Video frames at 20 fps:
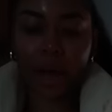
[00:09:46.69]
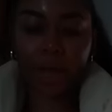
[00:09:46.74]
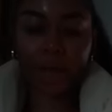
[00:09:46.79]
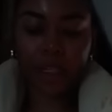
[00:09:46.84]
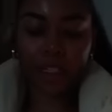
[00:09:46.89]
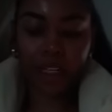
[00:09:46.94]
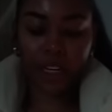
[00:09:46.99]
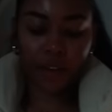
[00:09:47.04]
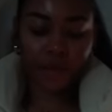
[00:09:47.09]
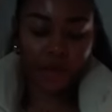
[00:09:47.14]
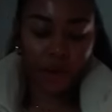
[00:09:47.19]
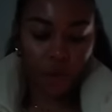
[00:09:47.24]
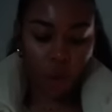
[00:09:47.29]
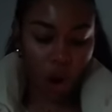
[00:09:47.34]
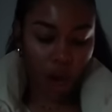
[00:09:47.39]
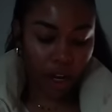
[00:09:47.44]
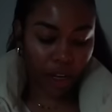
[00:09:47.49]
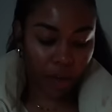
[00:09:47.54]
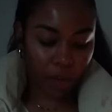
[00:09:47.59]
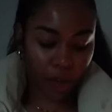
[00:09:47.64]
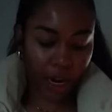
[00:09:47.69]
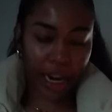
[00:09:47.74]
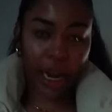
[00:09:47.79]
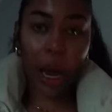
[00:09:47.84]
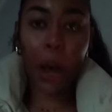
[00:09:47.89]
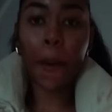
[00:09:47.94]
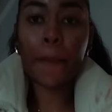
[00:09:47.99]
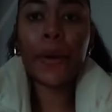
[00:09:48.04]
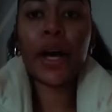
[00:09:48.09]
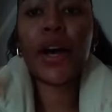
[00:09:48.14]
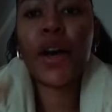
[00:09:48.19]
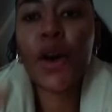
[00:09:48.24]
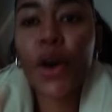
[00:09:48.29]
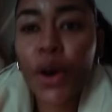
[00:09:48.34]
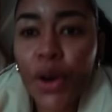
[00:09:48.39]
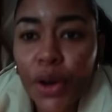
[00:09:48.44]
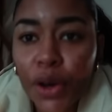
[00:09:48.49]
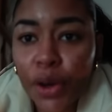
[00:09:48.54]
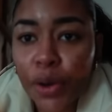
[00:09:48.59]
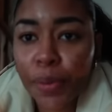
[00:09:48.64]
I'm about to take him for a walk. And then when I come
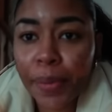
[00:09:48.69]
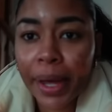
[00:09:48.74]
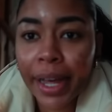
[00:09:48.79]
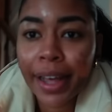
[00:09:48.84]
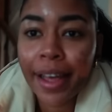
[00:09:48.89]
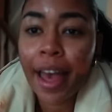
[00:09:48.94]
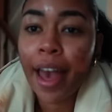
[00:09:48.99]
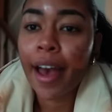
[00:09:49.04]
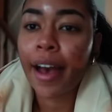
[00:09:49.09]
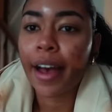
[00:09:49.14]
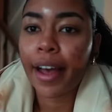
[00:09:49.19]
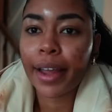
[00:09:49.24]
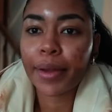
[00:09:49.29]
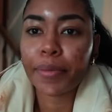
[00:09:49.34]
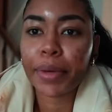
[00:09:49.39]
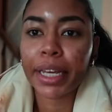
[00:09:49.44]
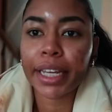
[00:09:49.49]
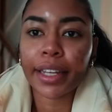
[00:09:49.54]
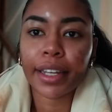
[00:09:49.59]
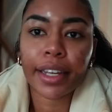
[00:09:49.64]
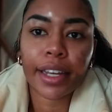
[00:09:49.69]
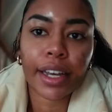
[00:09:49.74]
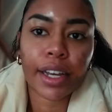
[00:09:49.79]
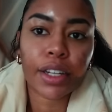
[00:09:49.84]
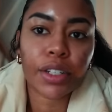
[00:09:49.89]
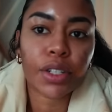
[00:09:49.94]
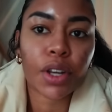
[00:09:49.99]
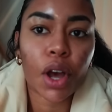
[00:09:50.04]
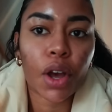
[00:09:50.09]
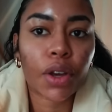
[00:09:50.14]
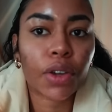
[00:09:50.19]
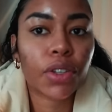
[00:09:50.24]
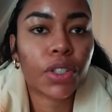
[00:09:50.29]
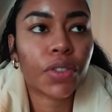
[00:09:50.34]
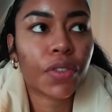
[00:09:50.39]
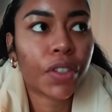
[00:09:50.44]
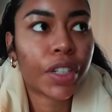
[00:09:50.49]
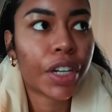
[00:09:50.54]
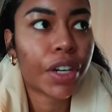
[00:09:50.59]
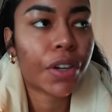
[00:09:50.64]
home, I'm making tacos
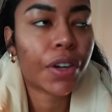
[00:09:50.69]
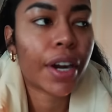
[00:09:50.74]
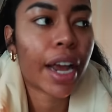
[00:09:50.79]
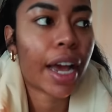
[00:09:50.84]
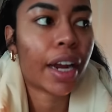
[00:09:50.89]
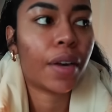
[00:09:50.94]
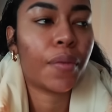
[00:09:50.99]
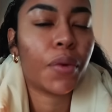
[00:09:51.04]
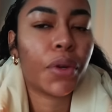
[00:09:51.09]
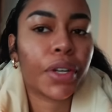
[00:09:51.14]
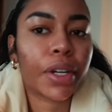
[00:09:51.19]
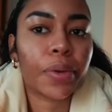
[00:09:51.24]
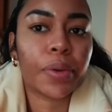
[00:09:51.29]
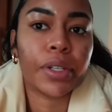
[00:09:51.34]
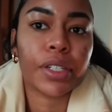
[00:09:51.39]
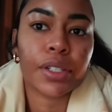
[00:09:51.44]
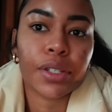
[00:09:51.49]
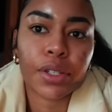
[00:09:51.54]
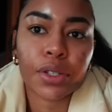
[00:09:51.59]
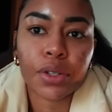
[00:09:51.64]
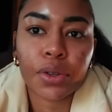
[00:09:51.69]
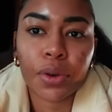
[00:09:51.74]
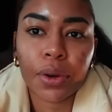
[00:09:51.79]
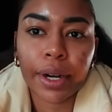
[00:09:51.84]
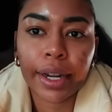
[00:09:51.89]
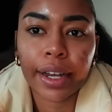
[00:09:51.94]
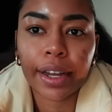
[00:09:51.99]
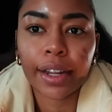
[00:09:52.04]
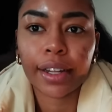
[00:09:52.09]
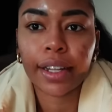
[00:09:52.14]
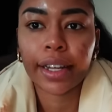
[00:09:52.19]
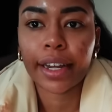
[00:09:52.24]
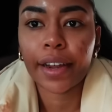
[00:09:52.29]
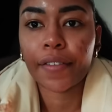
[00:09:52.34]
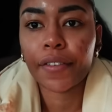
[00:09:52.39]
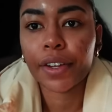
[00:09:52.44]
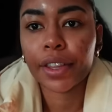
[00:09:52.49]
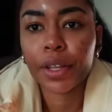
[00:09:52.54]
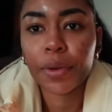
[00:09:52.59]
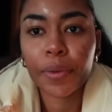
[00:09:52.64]
for dinner. Adam already went to the store and got like
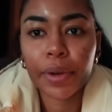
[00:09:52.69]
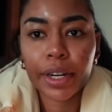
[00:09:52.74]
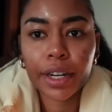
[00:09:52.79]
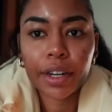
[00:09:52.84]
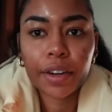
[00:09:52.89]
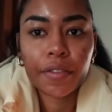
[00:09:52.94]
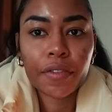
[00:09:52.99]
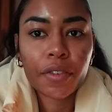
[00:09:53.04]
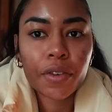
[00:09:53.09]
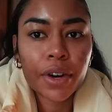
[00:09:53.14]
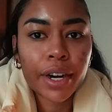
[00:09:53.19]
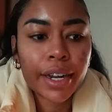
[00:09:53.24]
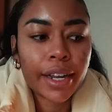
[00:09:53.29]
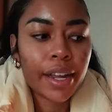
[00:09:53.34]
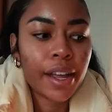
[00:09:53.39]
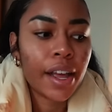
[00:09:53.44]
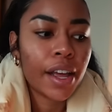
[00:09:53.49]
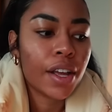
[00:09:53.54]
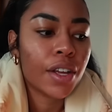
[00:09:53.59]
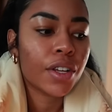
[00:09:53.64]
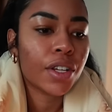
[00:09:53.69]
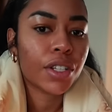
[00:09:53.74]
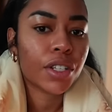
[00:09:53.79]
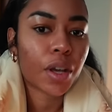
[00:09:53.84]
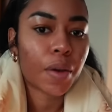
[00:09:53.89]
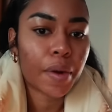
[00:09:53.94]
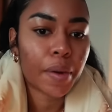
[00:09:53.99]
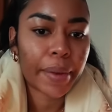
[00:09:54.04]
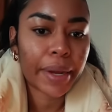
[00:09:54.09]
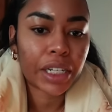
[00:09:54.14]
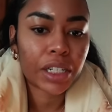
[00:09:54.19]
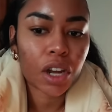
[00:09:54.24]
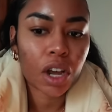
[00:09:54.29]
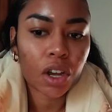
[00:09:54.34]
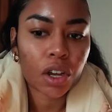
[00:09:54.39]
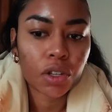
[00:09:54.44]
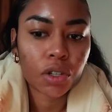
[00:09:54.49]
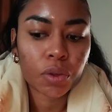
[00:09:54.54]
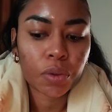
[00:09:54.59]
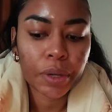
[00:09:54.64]
everything we needed for it. So I'm going to make
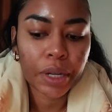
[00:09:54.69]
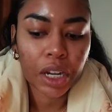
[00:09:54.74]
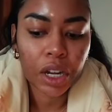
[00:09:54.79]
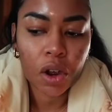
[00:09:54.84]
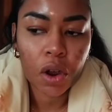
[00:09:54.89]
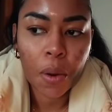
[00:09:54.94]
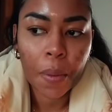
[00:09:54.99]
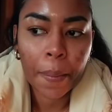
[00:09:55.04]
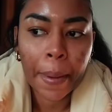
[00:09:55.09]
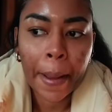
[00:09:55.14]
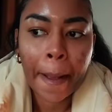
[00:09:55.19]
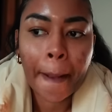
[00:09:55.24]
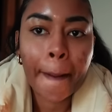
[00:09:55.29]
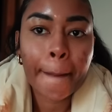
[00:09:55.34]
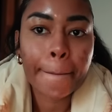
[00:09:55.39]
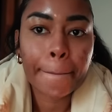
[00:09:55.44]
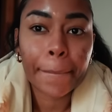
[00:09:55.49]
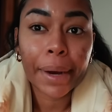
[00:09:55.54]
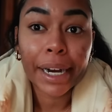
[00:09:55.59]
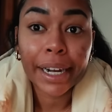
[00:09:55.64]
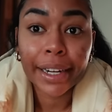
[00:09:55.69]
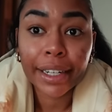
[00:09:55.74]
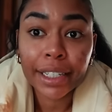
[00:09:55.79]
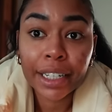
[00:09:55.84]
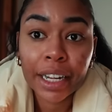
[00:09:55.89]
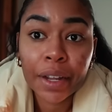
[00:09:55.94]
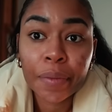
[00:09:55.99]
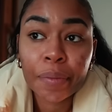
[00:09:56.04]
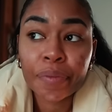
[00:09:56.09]
tacos when we get home. But